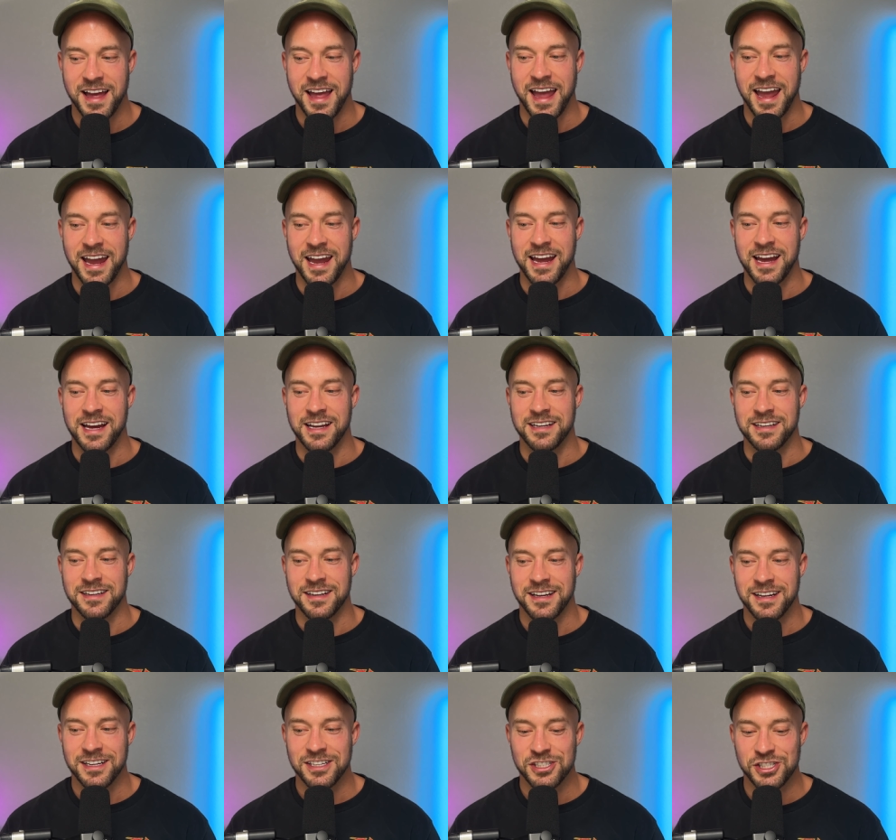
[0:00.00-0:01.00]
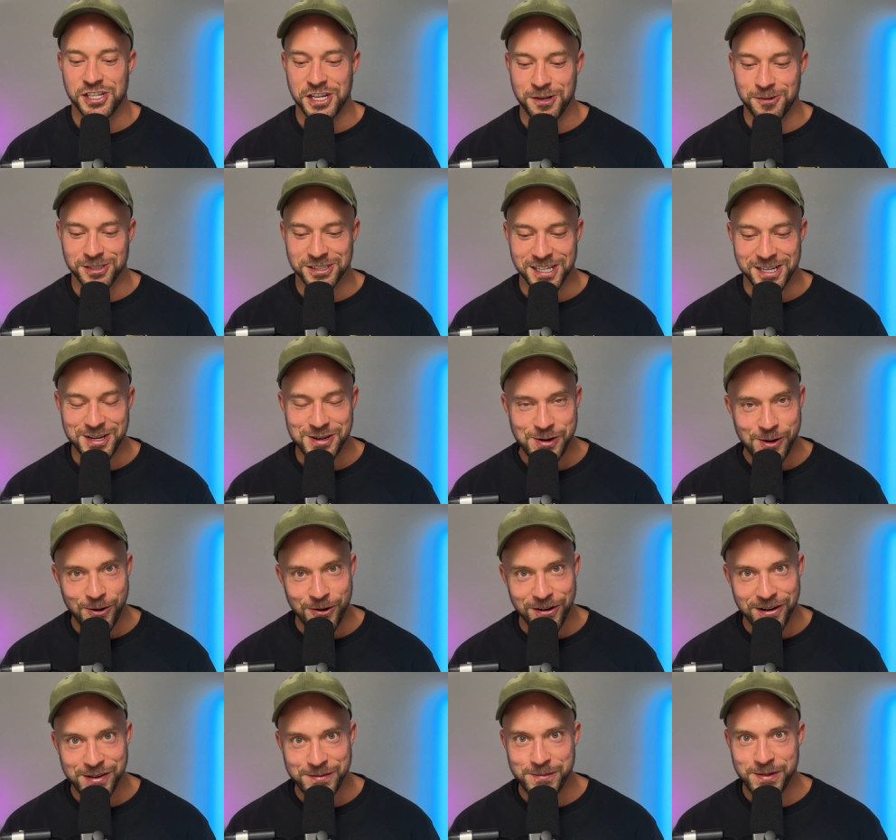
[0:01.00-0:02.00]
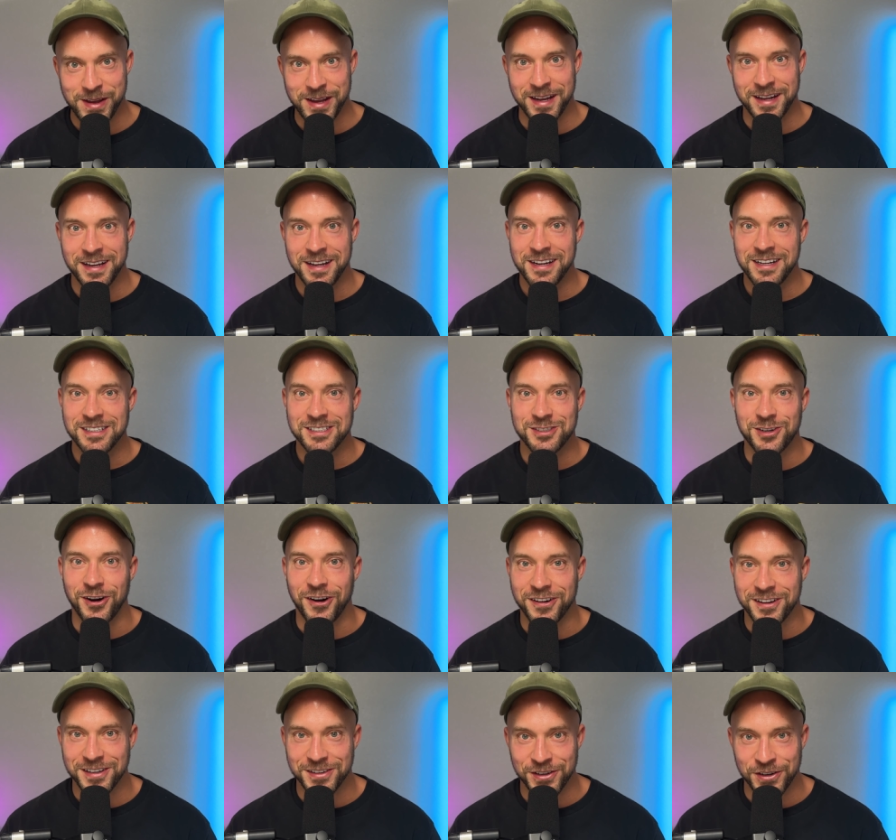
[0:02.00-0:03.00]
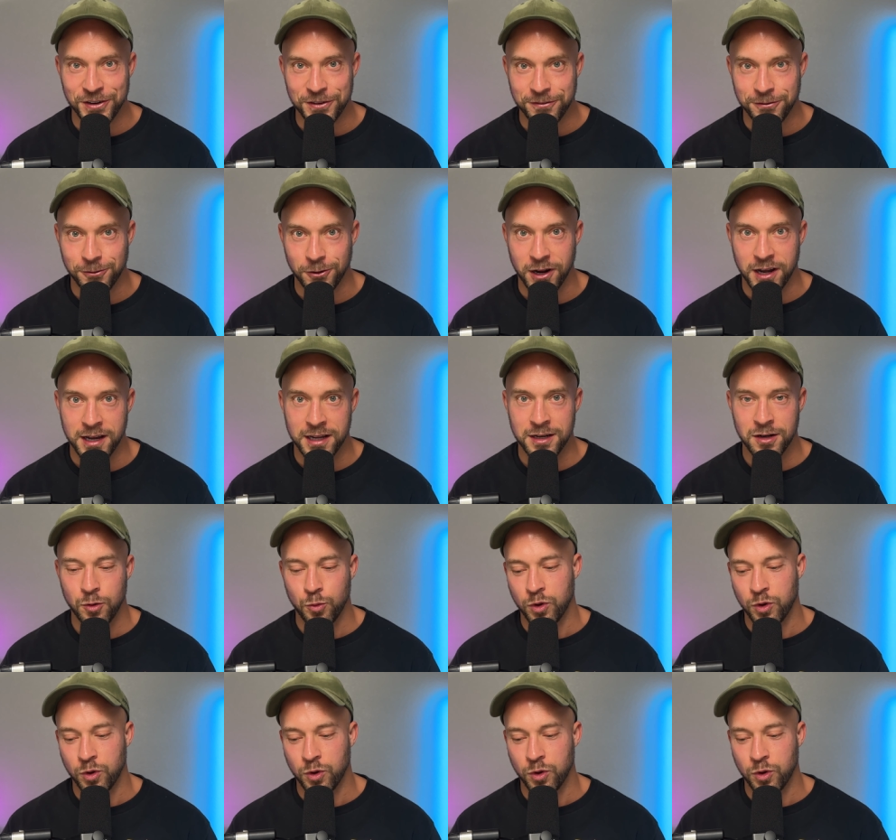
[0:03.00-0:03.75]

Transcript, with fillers: and she was ignoring me talking to her friend,